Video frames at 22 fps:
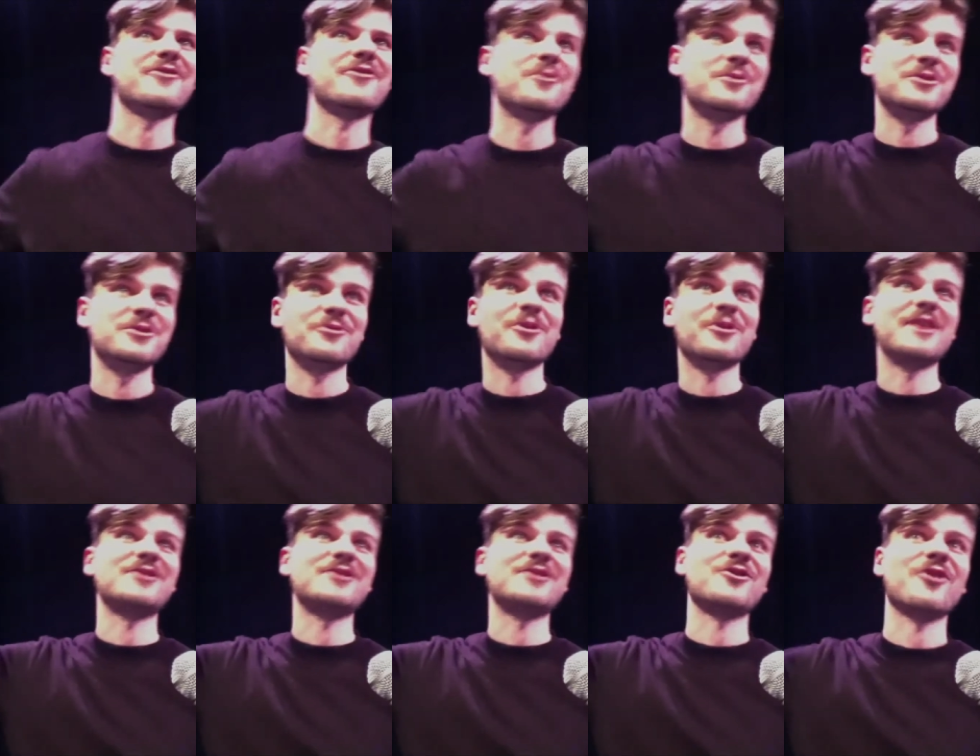
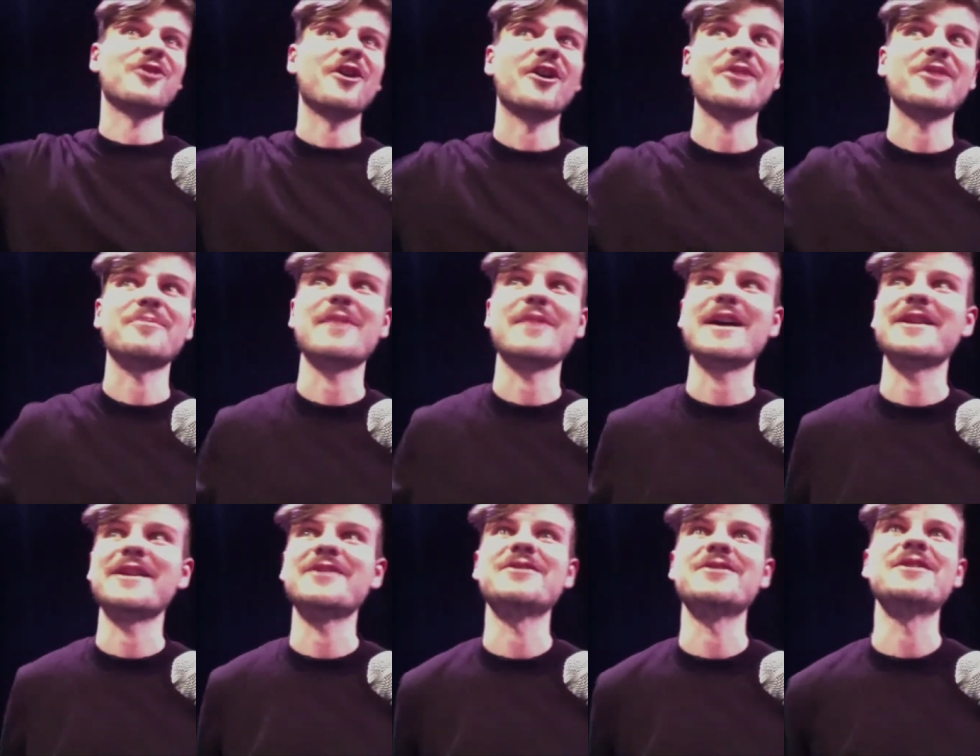raise your arm,
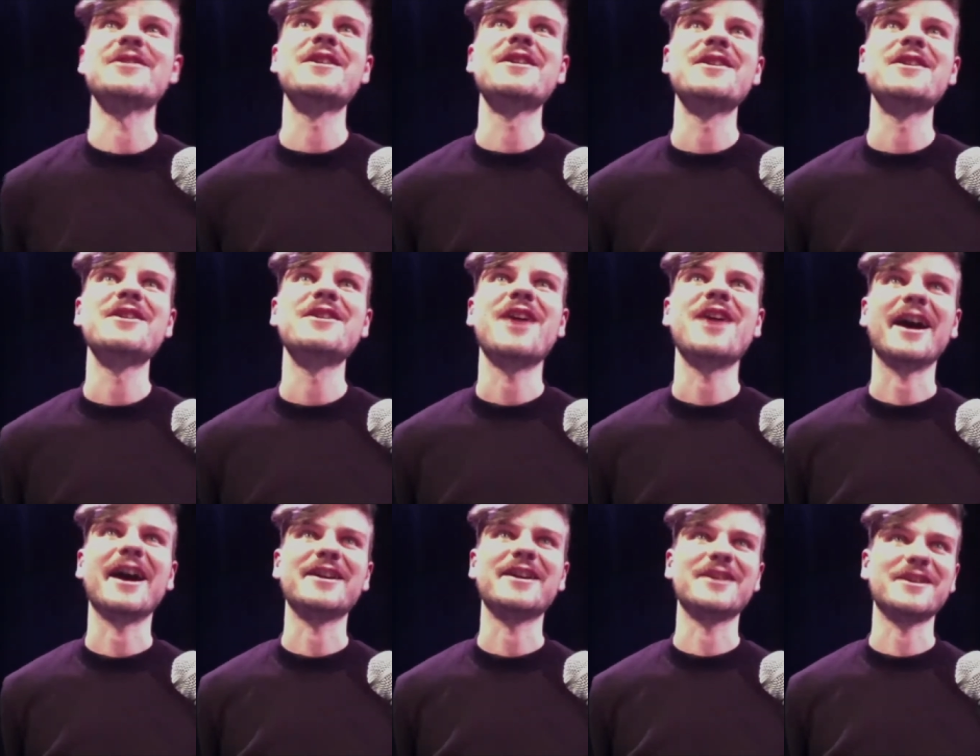and
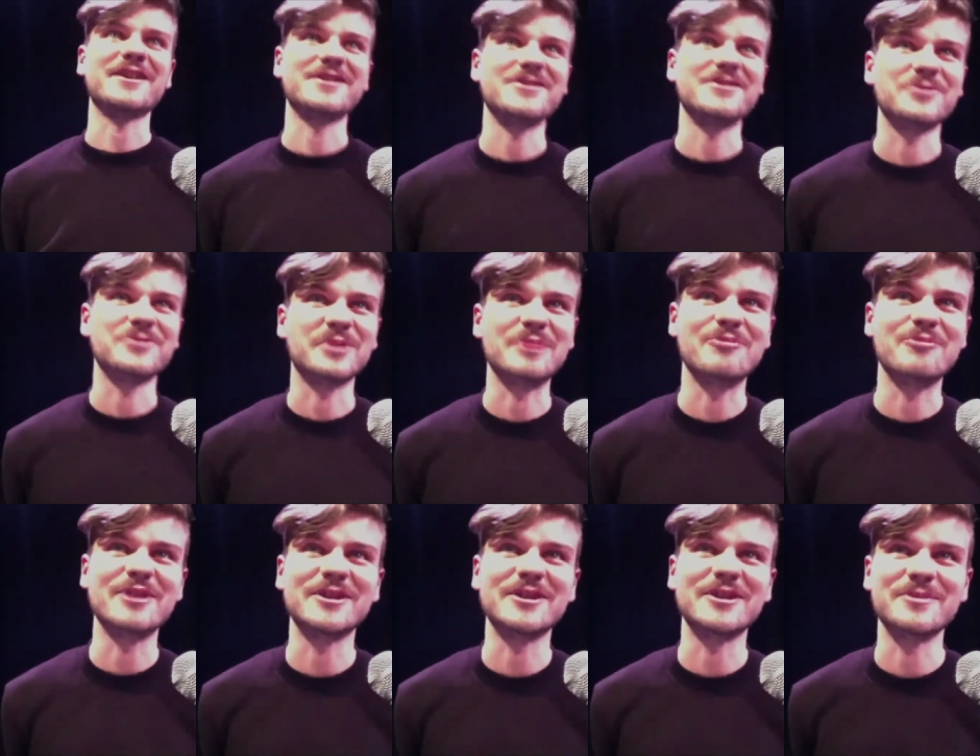I can
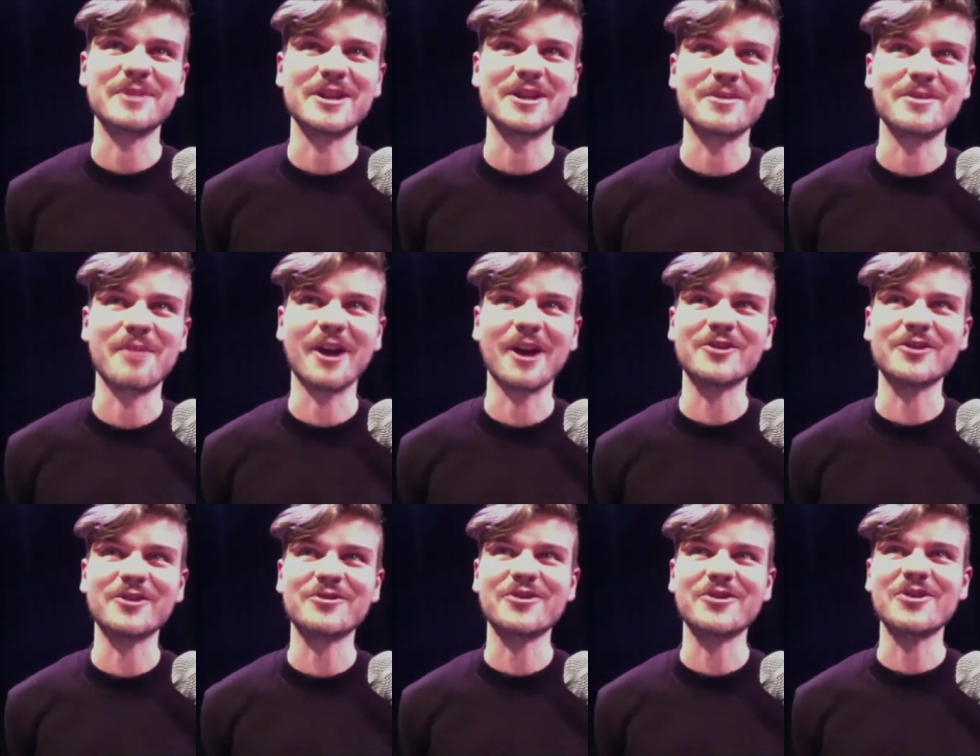repeat them in the
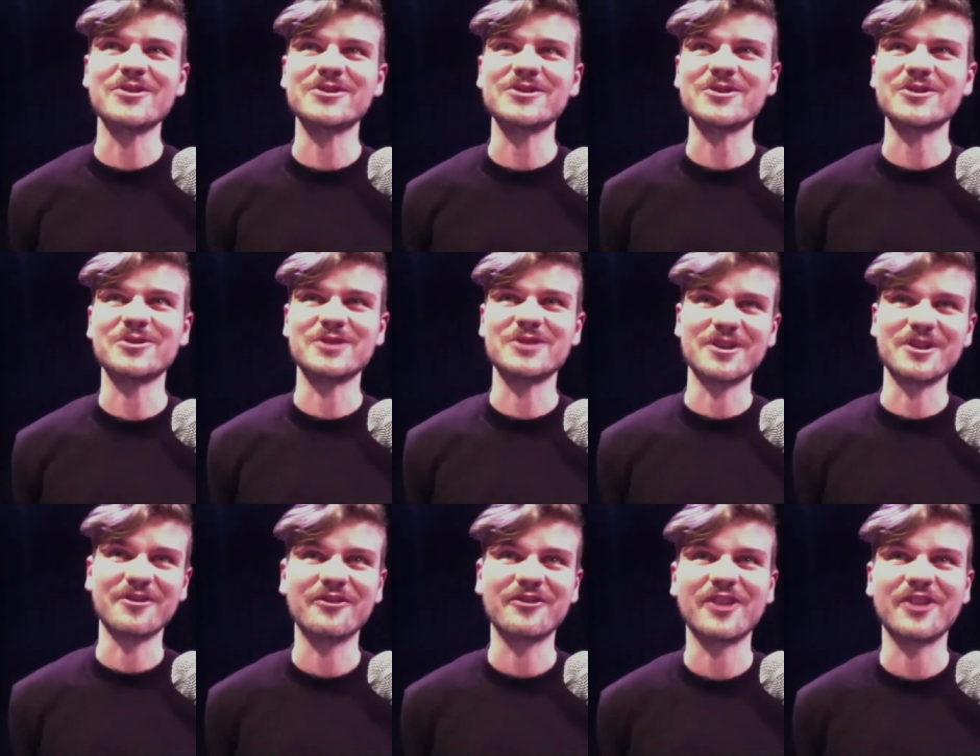microphone so
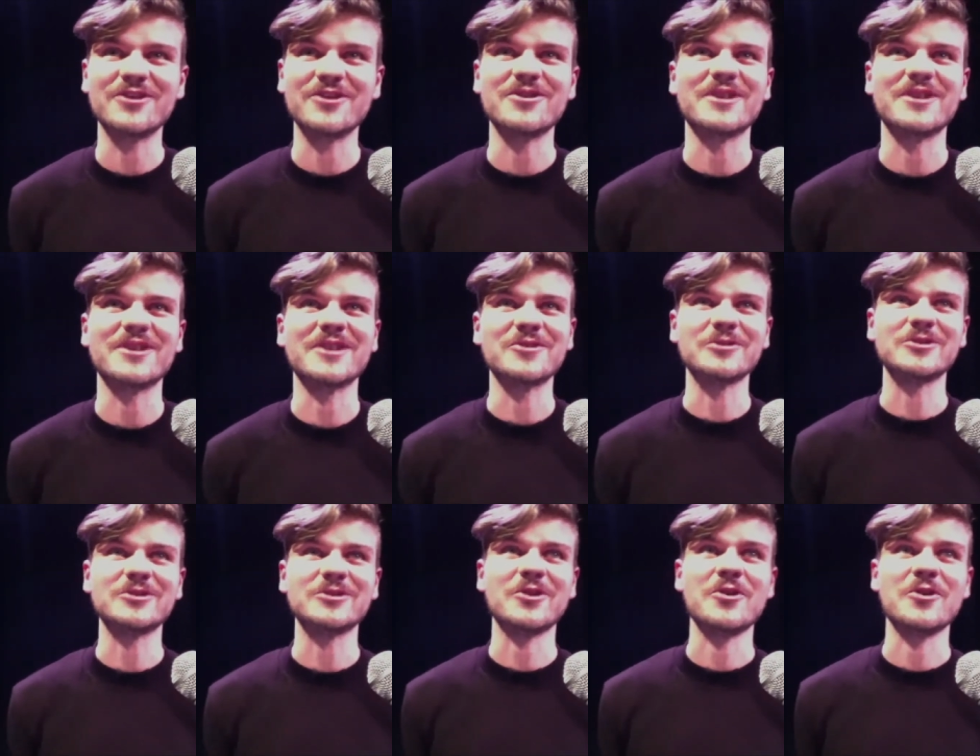Gianfranco can
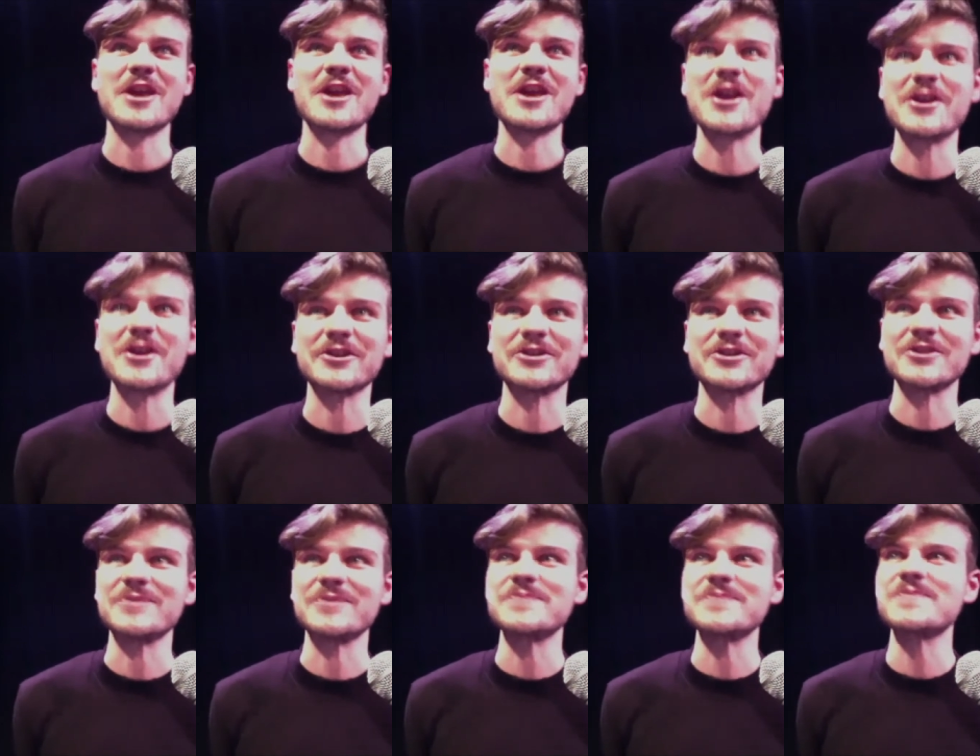also hear
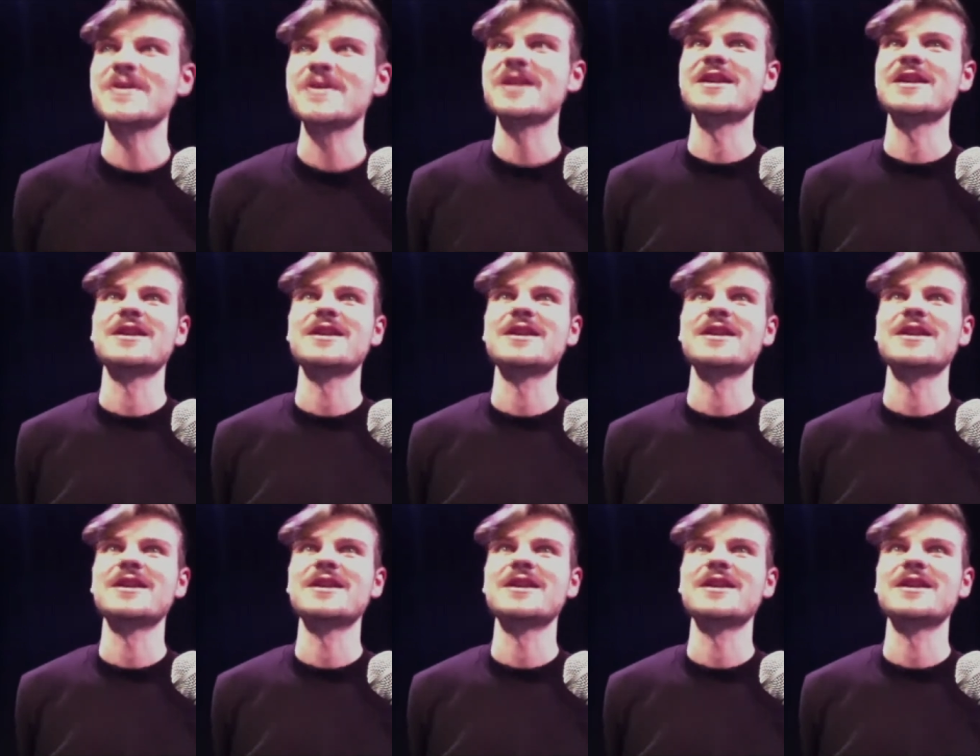them.